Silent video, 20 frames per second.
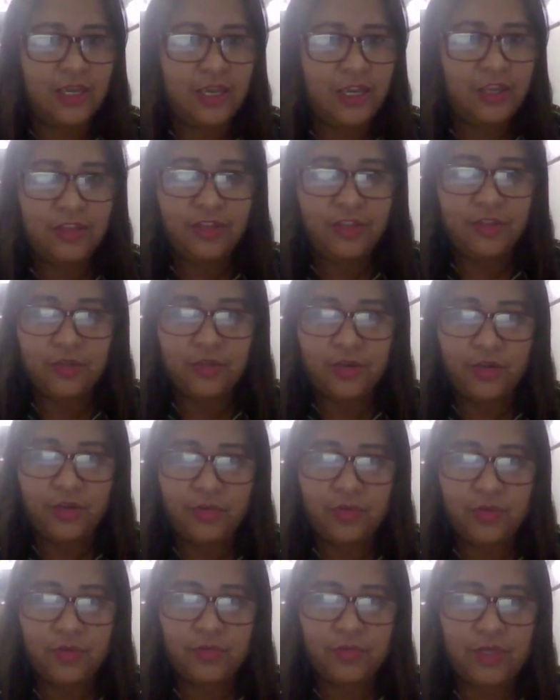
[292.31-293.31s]
And the
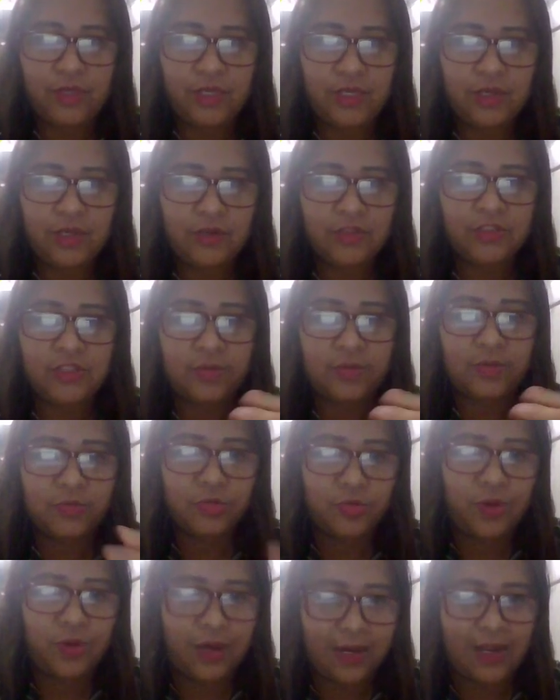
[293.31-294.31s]
third will be
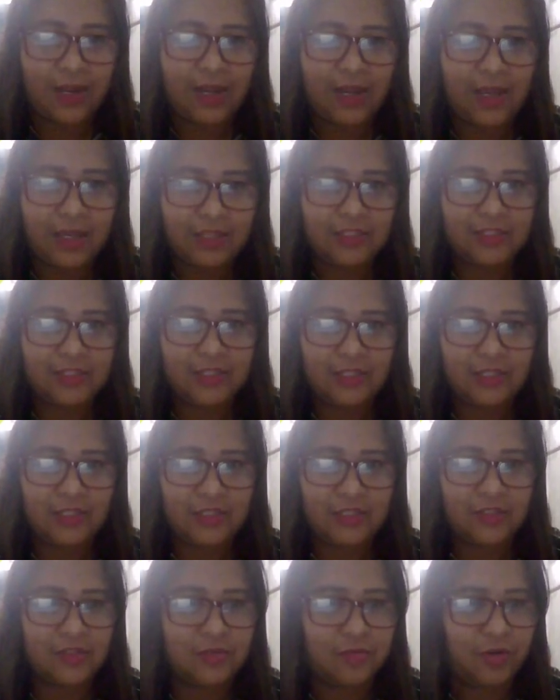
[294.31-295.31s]

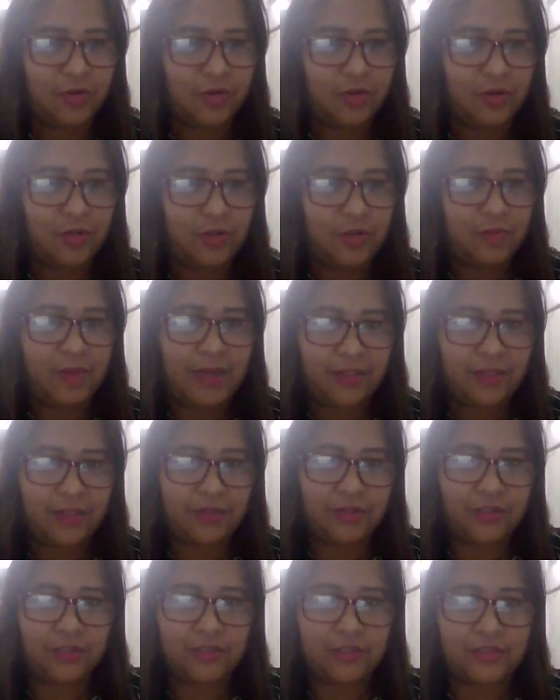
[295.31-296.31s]
conceptualizing all
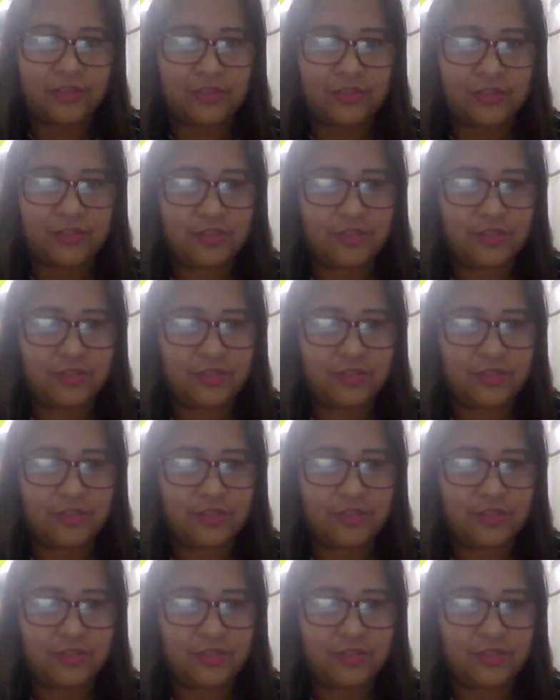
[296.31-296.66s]
matters.